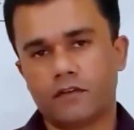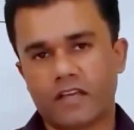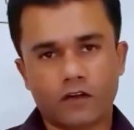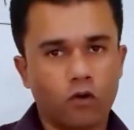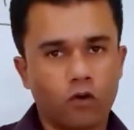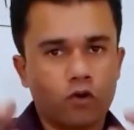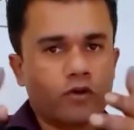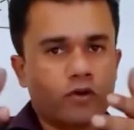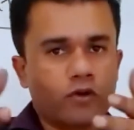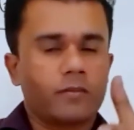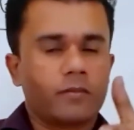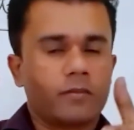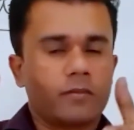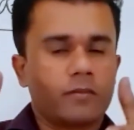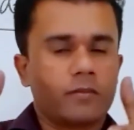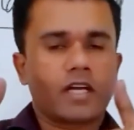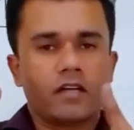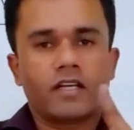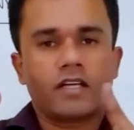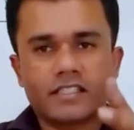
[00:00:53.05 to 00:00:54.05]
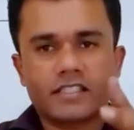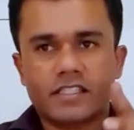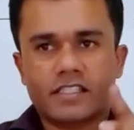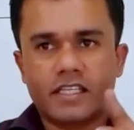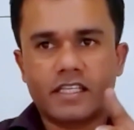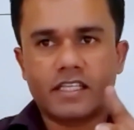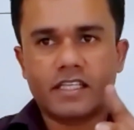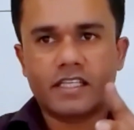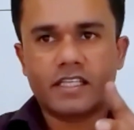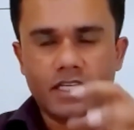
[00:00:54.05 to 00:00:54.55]
If you can go to atomic level and
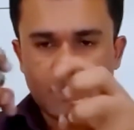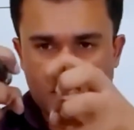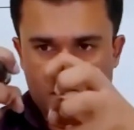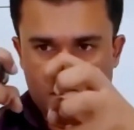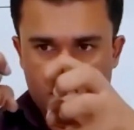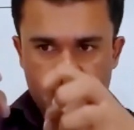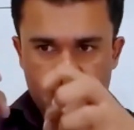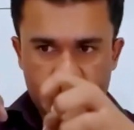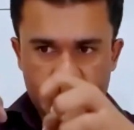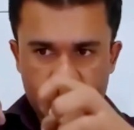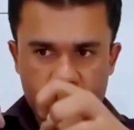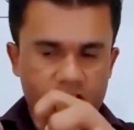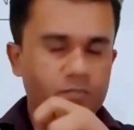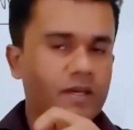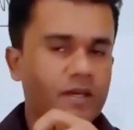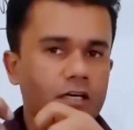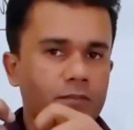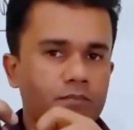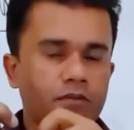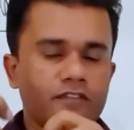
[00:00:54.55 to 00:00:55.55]
see, this is made up